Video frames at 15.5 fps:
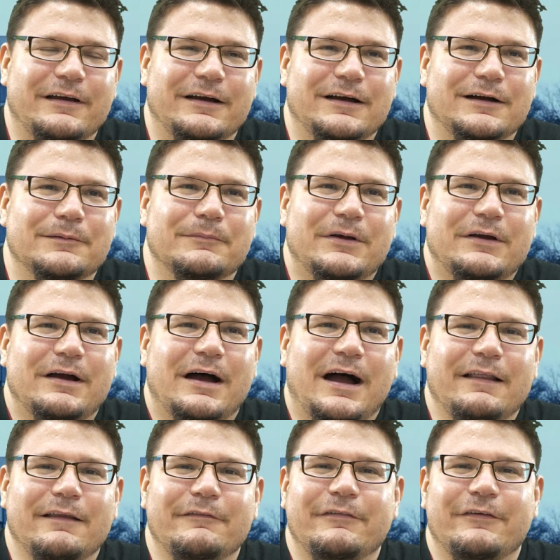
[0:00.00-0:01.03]
Um,
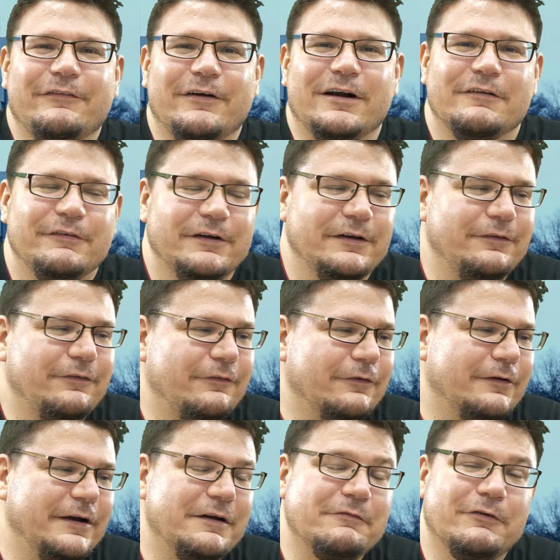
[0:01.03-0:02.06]
I love the start of a good
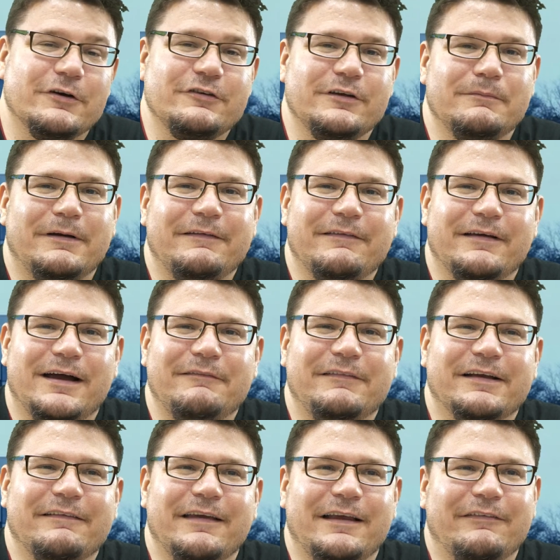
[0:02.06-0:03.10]
story. Unfortunately, my time
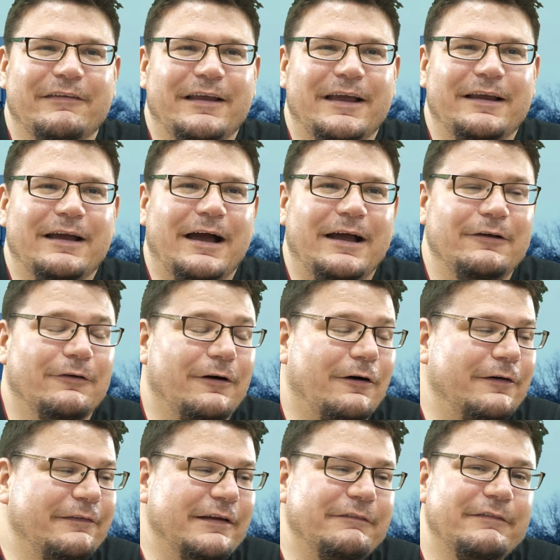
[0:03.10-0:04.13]
dictates that I, I don't
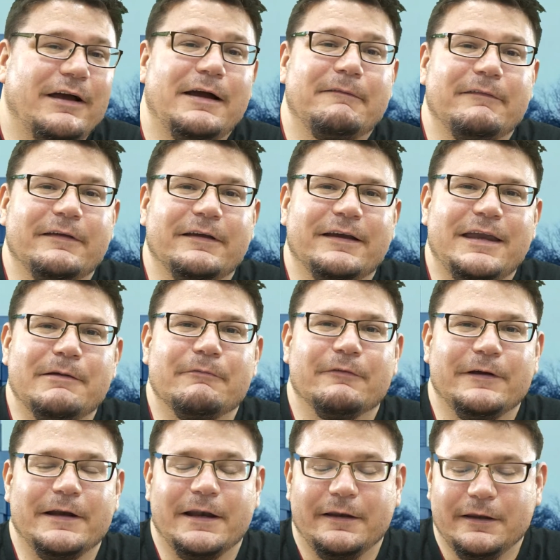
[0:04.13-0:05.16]
always have time to keep
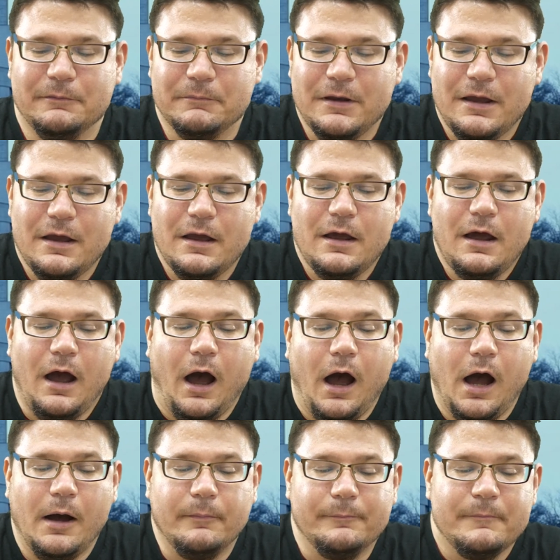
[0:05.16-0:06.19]
reading them.
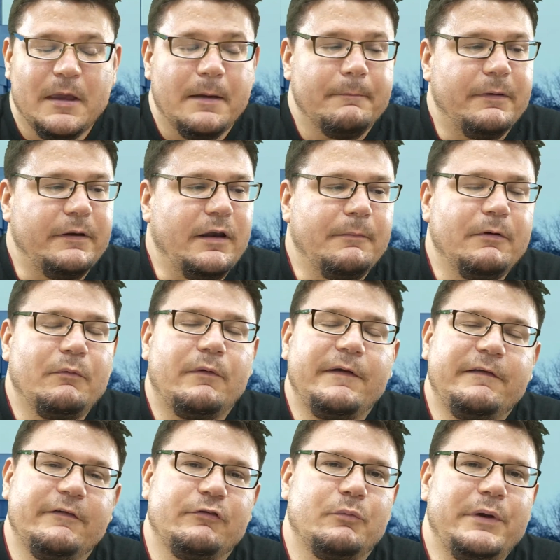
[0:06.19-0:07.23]
Um, but number
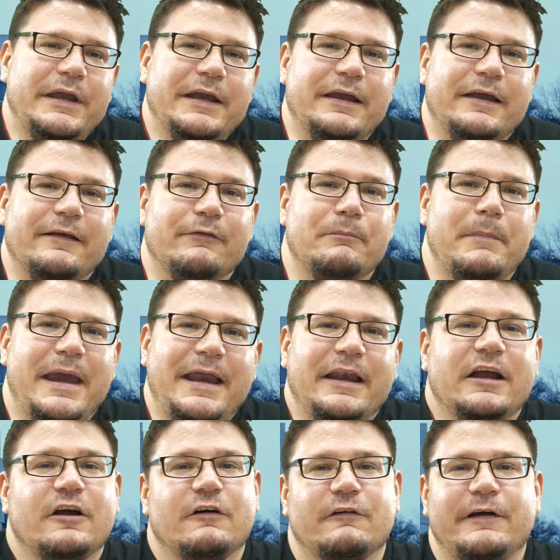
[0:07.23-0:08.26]
one this week is Made
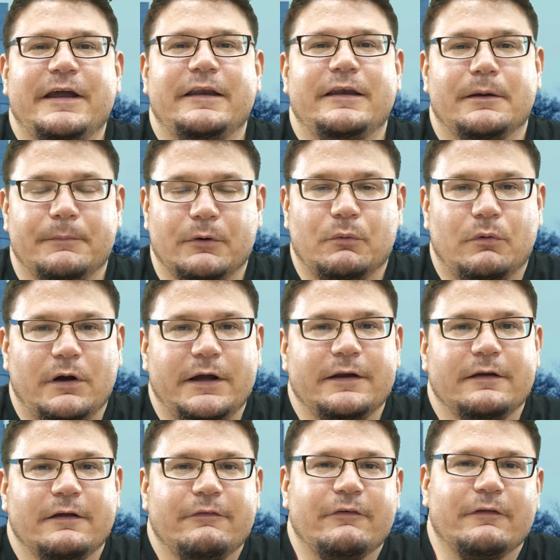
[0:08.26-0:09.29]
in Korea number
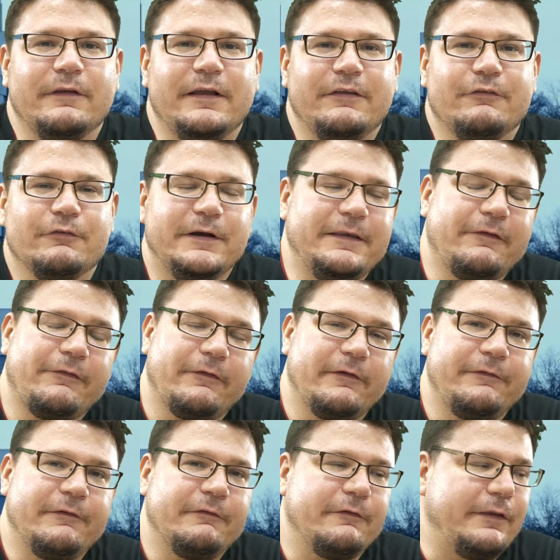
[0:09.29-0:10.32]
one. So let's read the
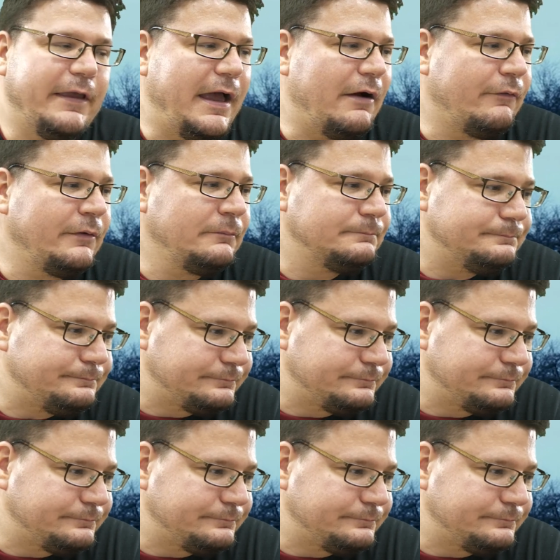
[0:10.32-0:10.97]
solicit for that one.